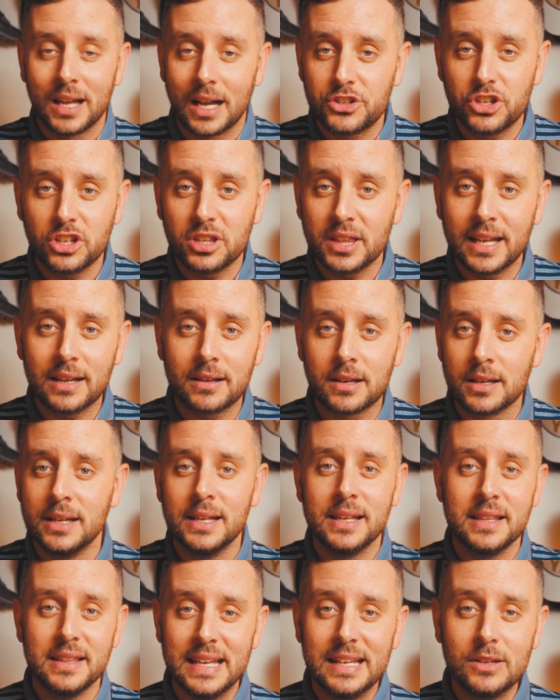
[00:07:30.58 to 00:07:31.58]
I just think
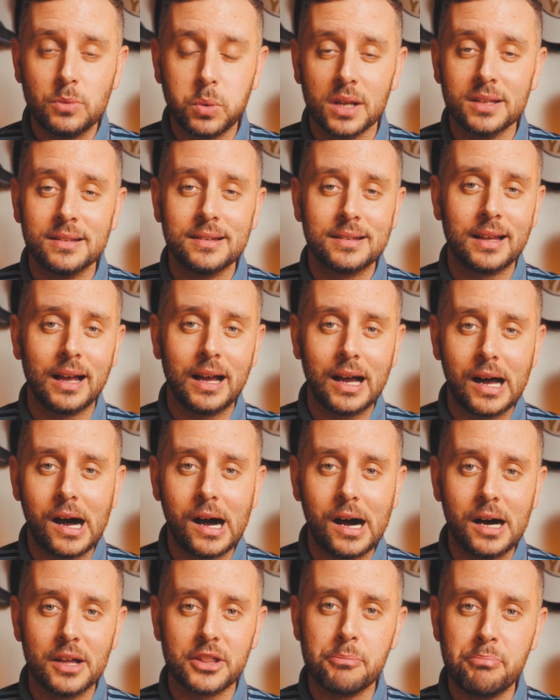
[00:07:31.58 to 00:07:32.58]
these ones
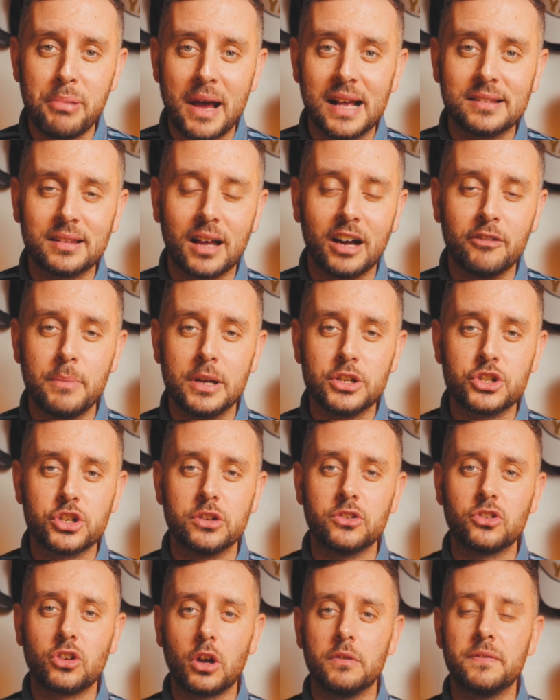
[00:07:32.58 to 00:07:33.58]
are the best that I've
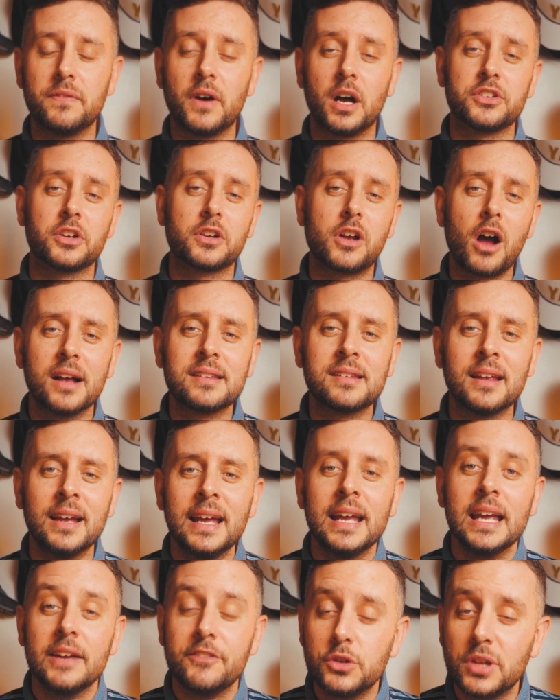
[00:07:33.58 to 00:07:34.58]
mentioned so far. So guys,
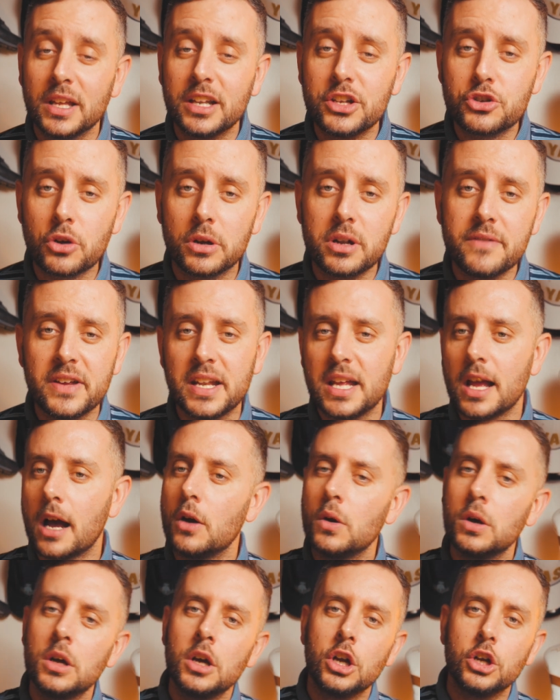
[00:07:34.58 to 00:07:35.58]
if you did enjoy the
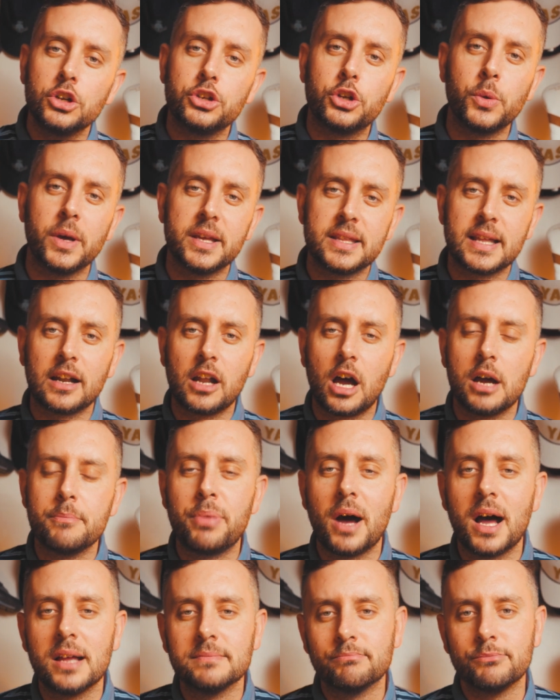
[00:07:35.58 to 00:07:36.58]
video, do hit that like
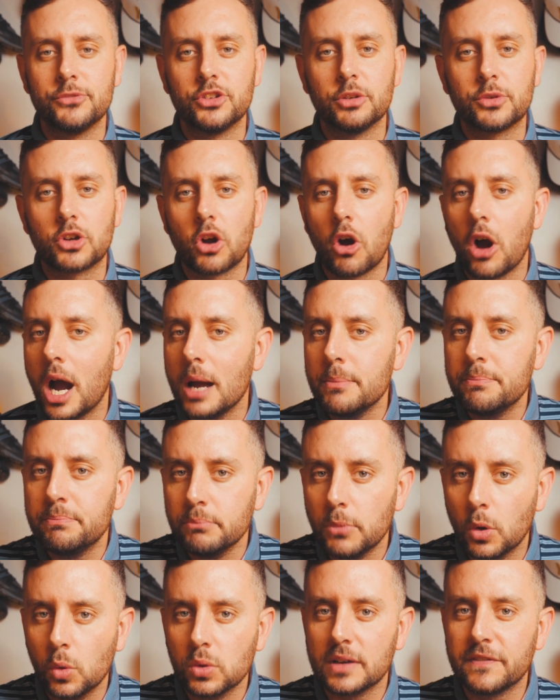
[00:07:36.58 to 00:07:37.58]
button, subscribe,
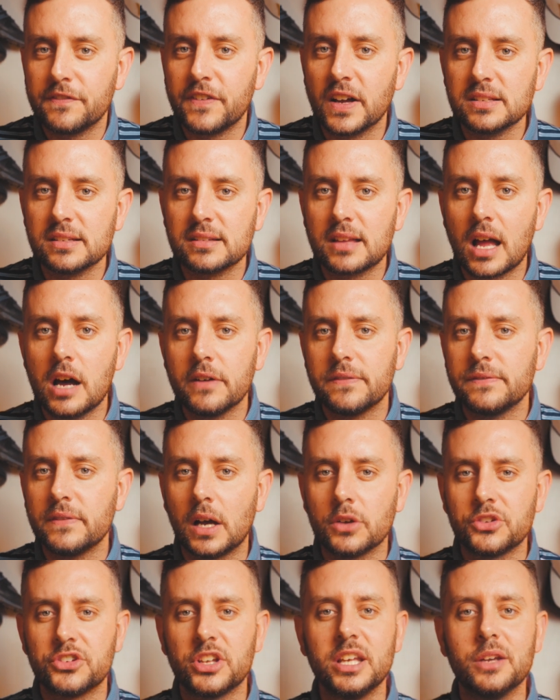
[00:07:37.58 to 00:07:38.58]
all that fun stuff.
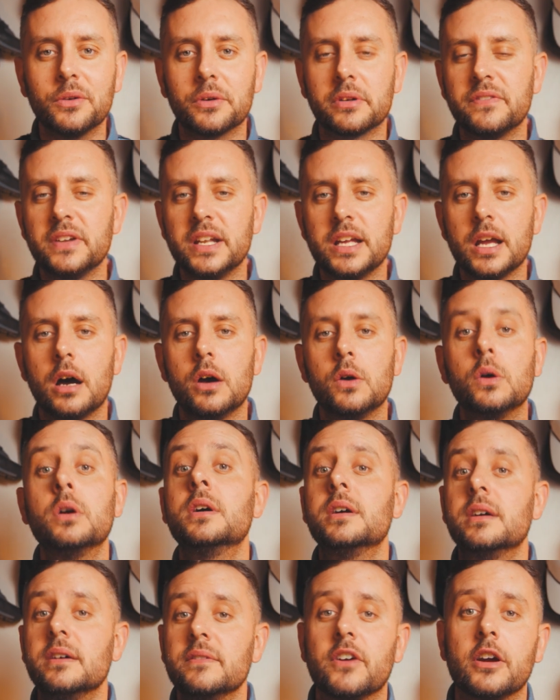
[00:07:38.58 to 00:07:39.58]
I'll see you on a video
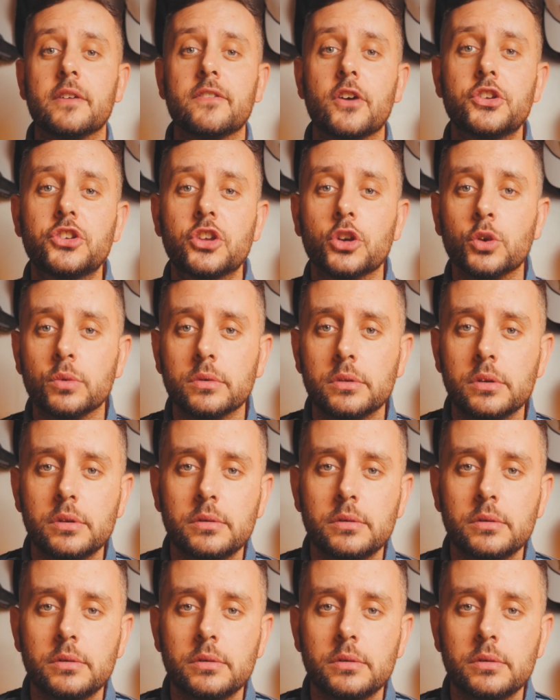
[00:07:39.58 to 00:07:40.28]
very, very soon.